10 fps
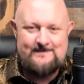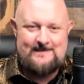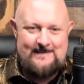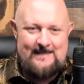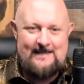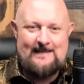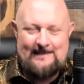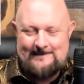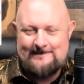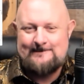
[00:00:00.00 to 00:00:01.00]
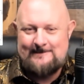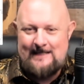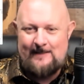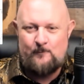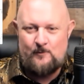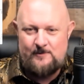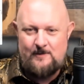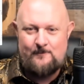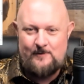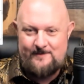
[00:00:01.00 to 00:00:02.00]
yeah, got to
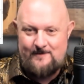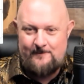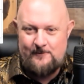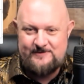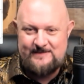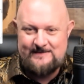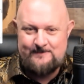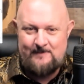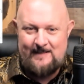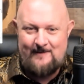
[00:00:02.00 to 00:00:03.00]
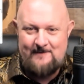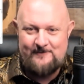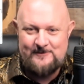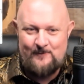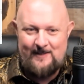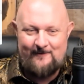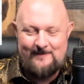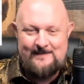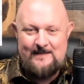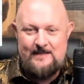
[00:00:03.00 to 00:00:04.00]
work on those things in my life as well.
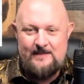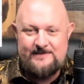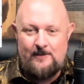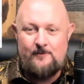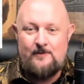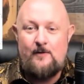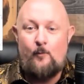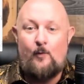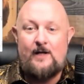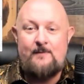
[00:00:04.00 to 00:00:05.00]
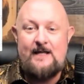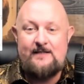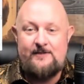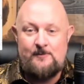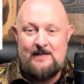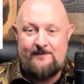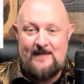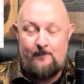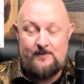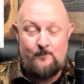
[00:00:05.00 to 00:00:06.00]
So what am I going to do about
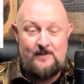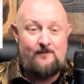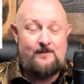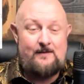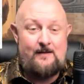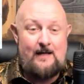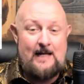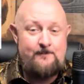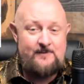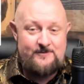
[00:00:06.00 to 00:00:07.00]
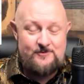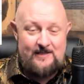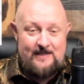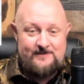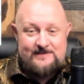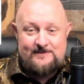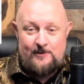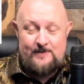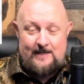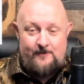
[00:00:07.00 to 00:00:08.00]
that one? Well, I'm going to try to
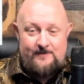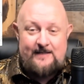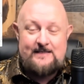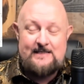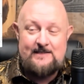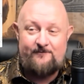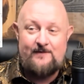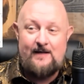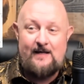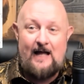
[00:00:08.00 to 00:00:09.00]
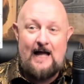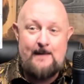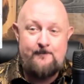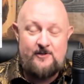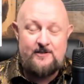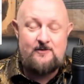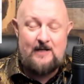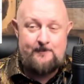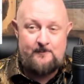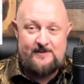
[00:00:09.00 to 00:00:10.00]
slow down, and if I'm going to
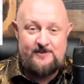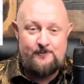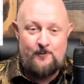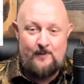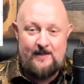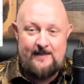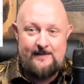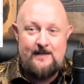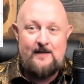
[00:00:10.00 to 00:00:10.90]
compliment you in a way